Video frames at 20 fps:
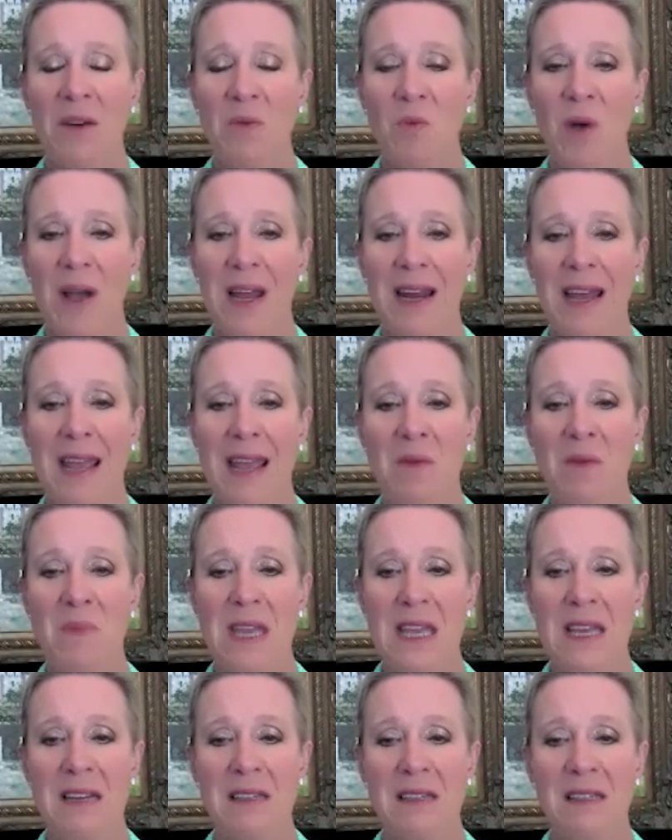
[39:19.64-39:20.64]
when I
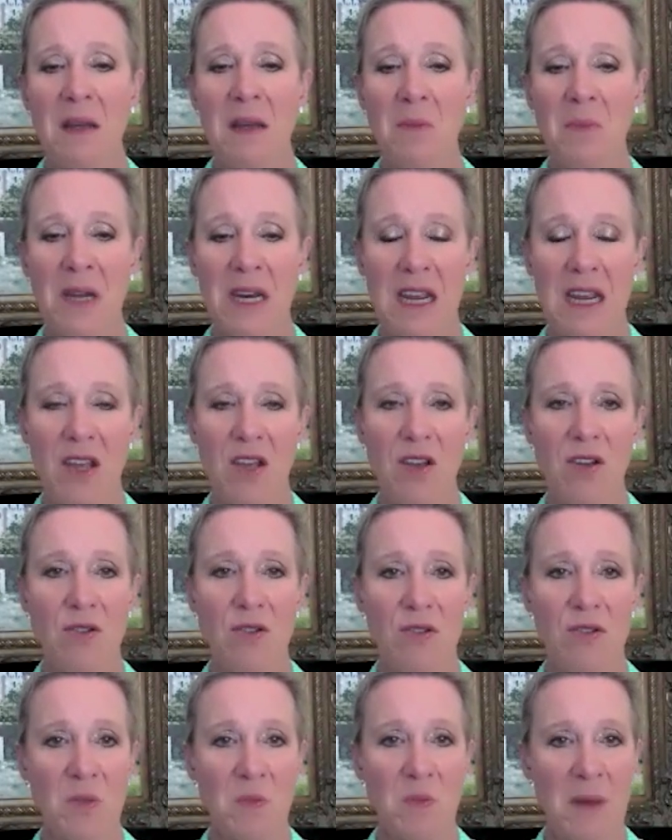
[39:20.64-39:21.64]
meet somebody
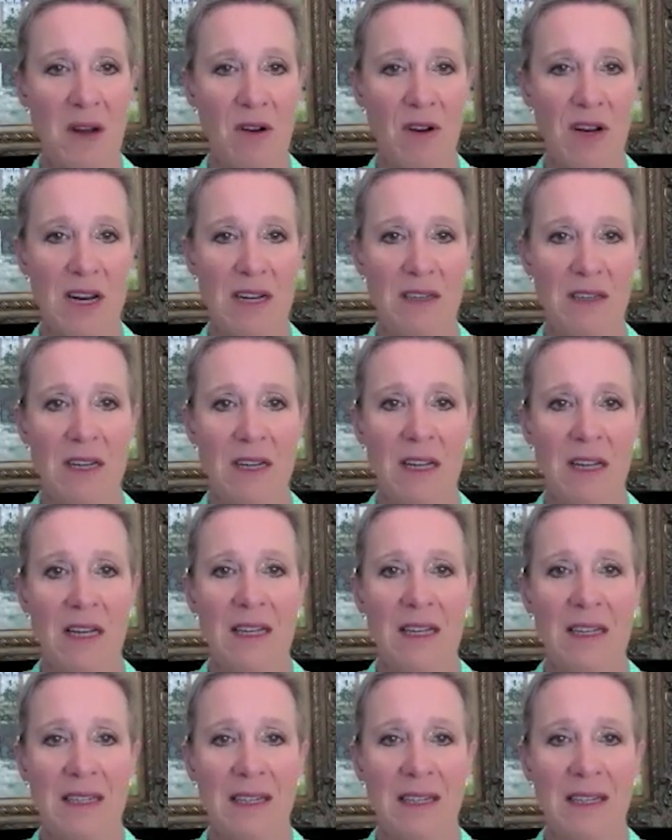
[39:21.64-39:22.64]
who's married
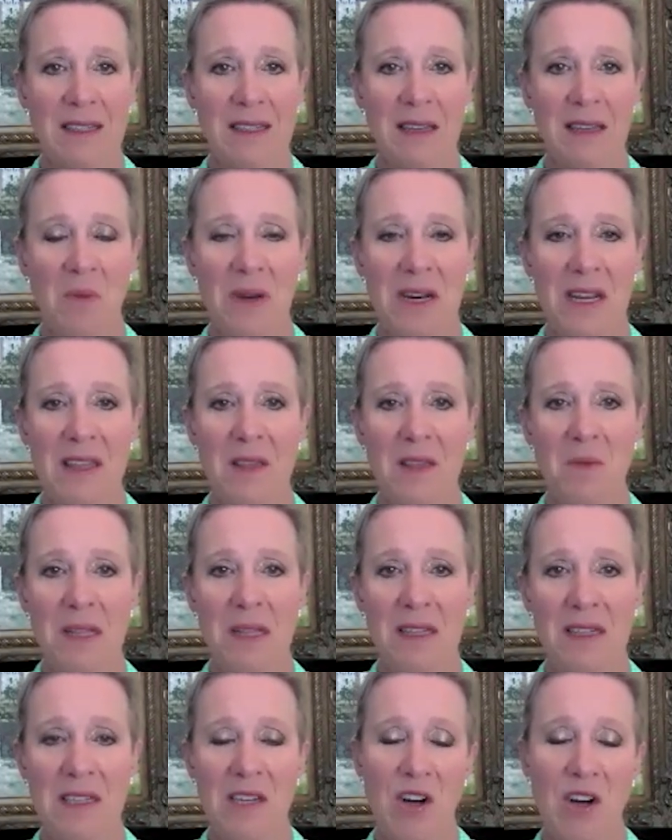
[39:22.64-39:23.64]
to somebody in the
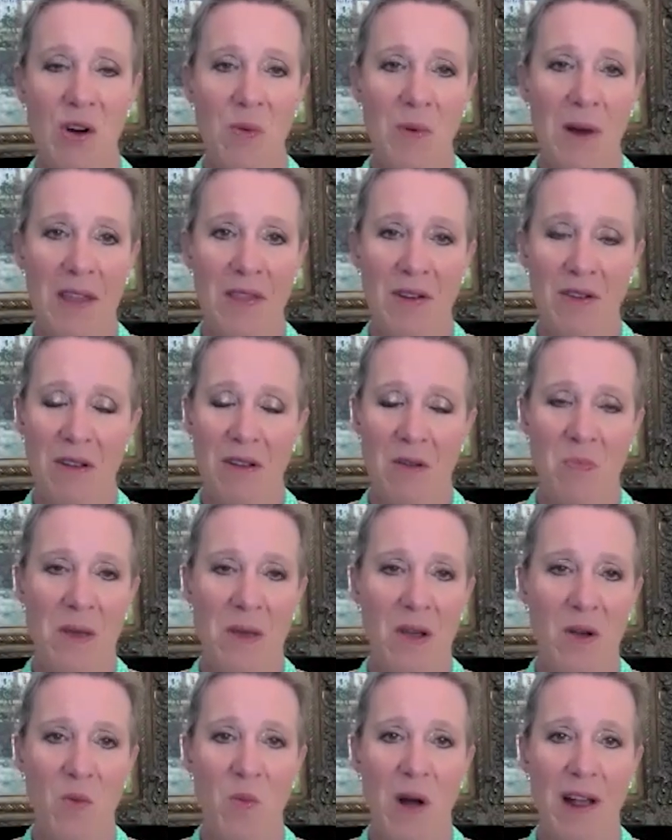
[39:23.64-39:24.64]
military, whether it be
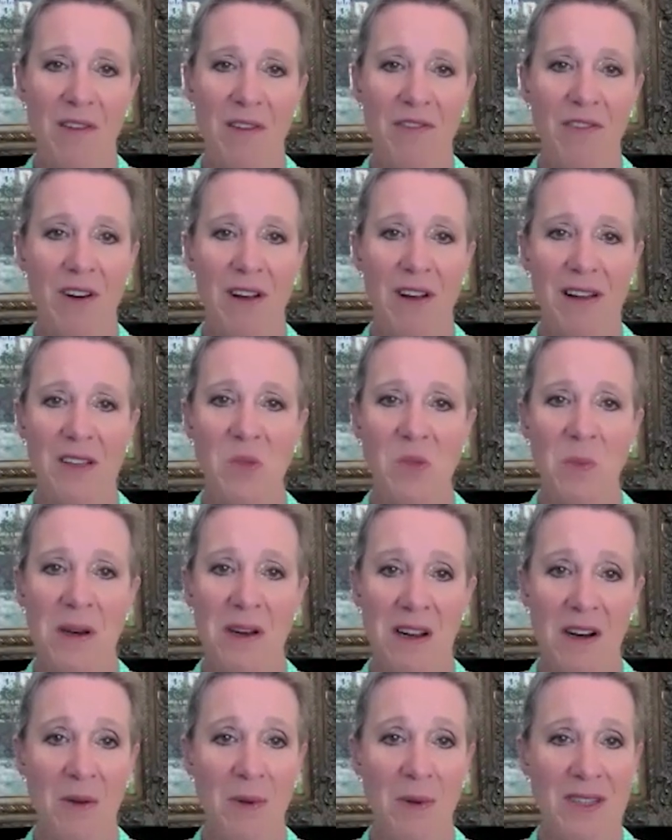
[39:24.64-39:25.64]
a wife or a husband.
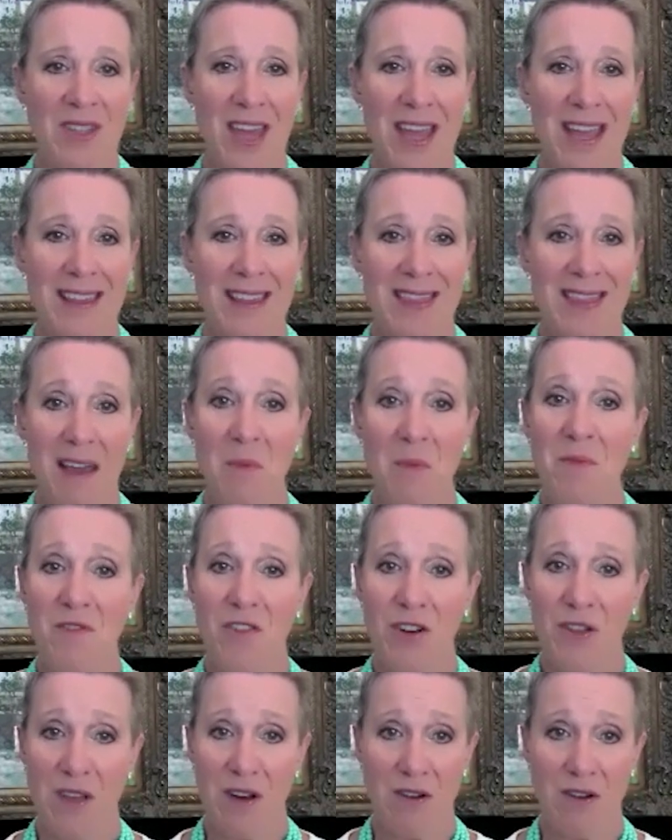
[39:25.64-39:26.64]
I always thank them
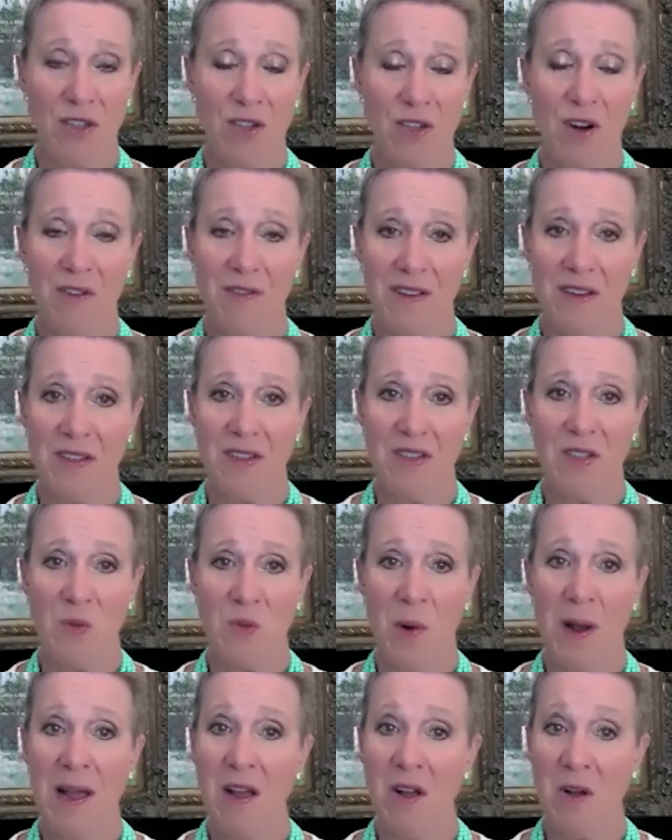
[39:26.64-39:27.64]
for their service as
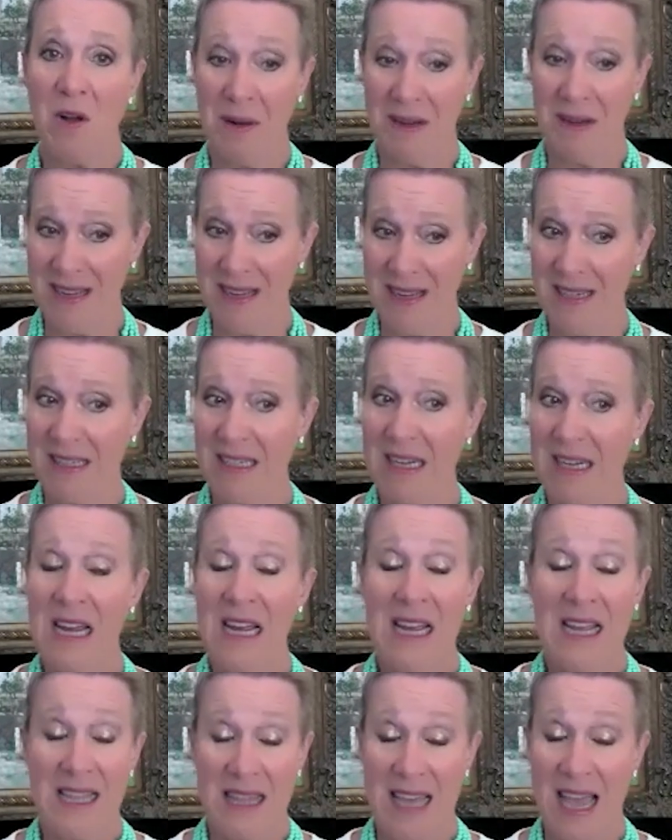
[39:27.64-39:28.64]
well, because
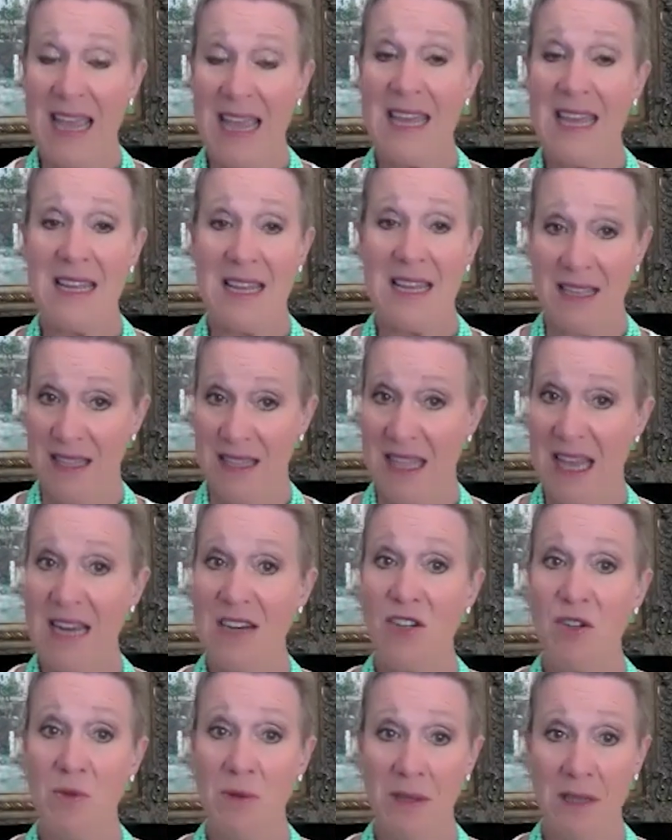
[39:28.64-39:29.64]
they
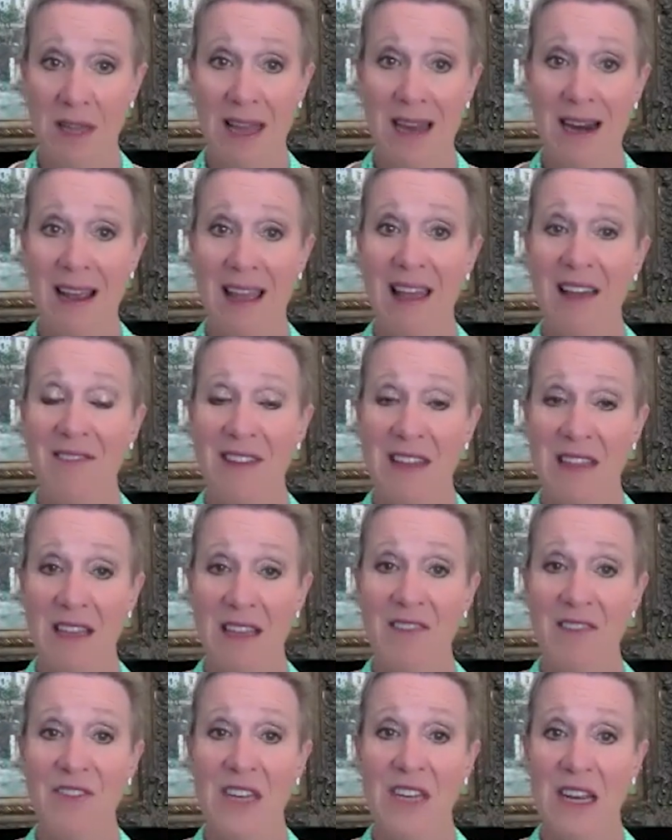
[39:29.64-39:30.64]
do a lot of heavy
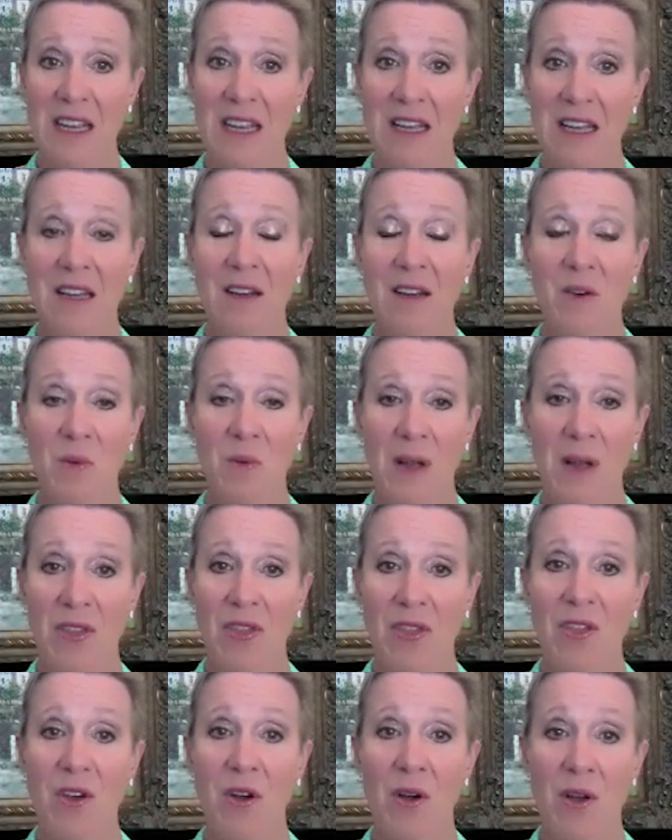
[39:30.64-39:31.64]
lifting
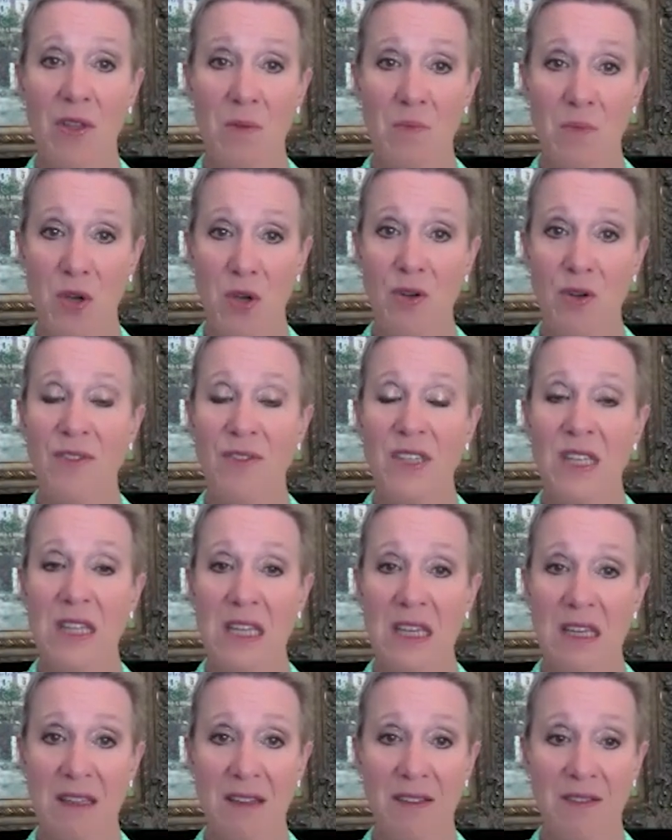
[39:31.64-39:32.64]
with all the moves and
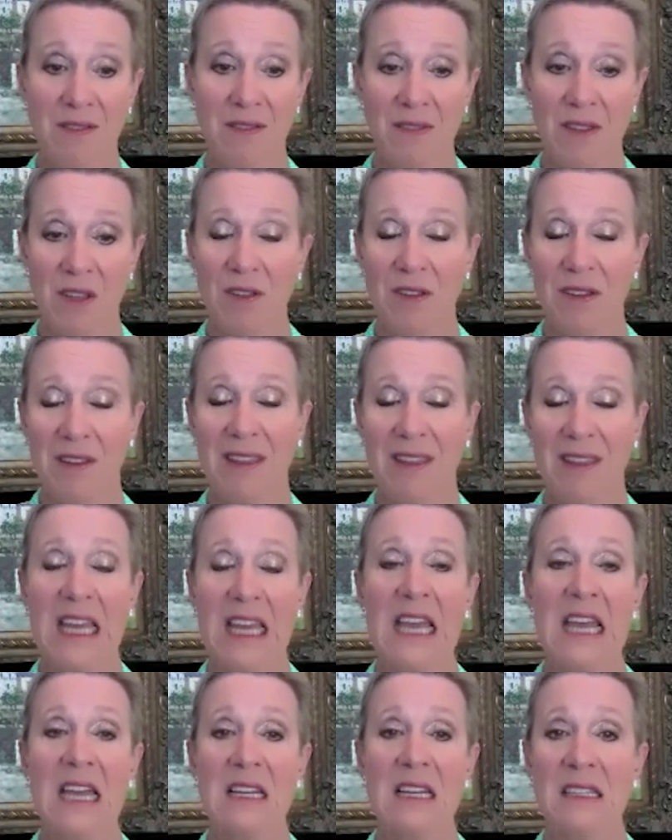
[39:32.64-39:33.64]
the
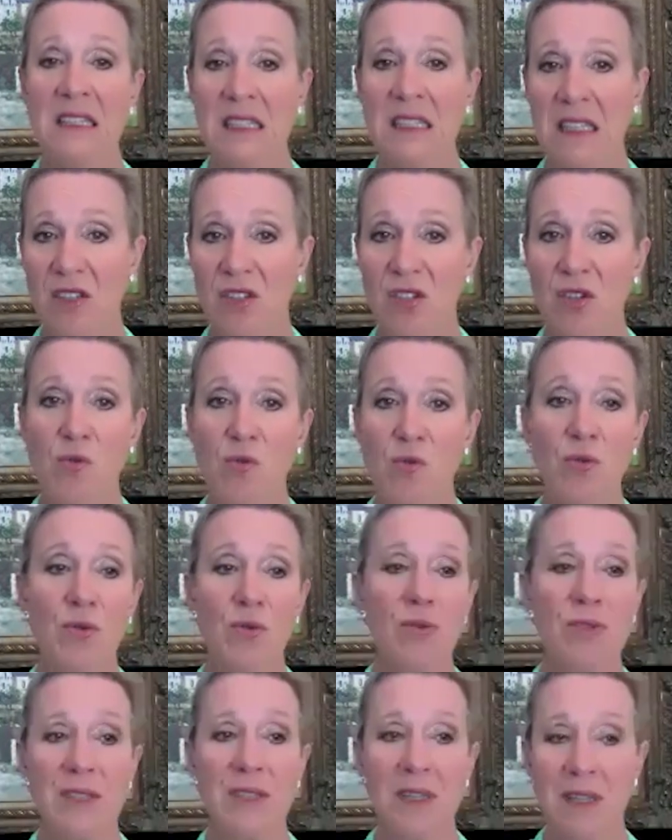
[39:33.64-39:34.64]
kids and the
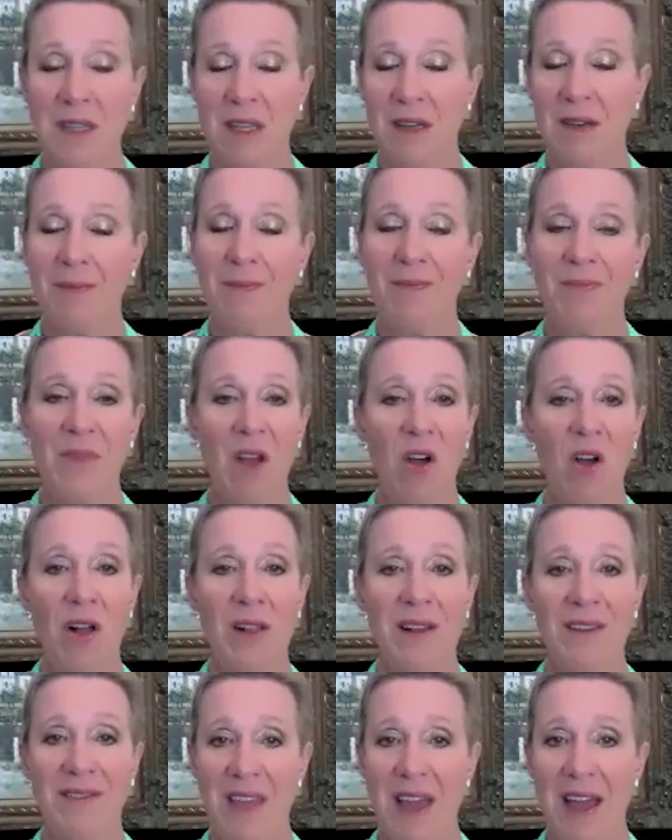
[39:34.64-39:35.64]
schools and all
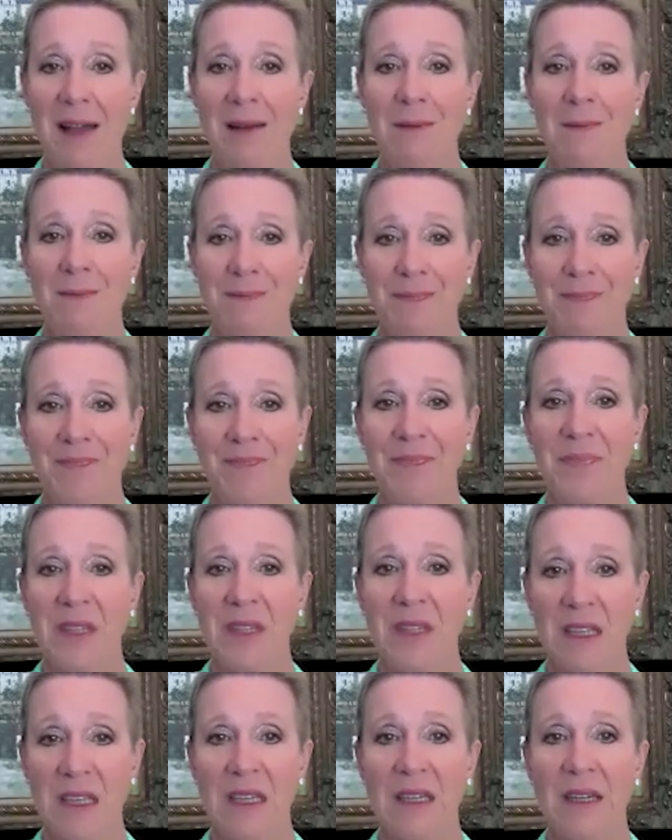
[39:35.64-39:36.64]
of that.
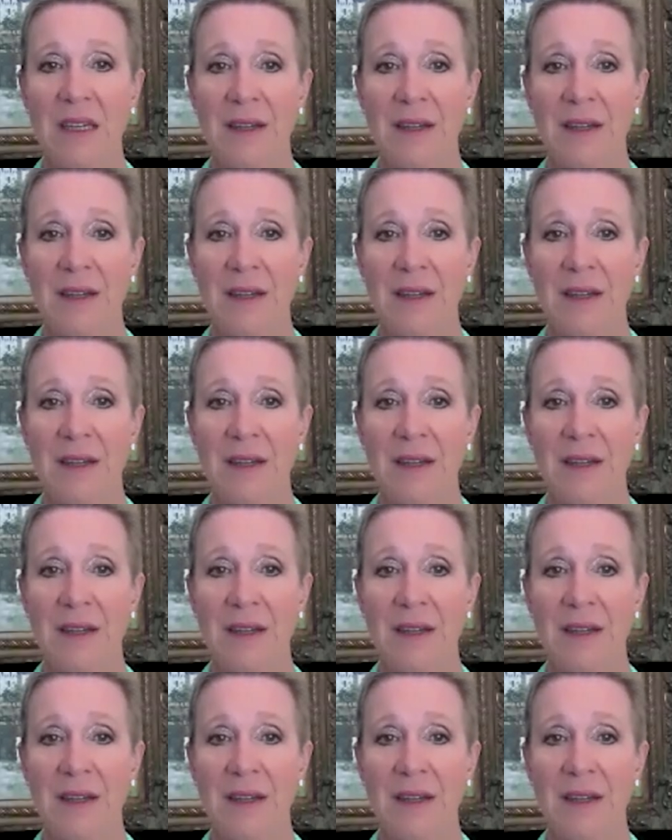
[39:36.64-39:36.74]
Yeah.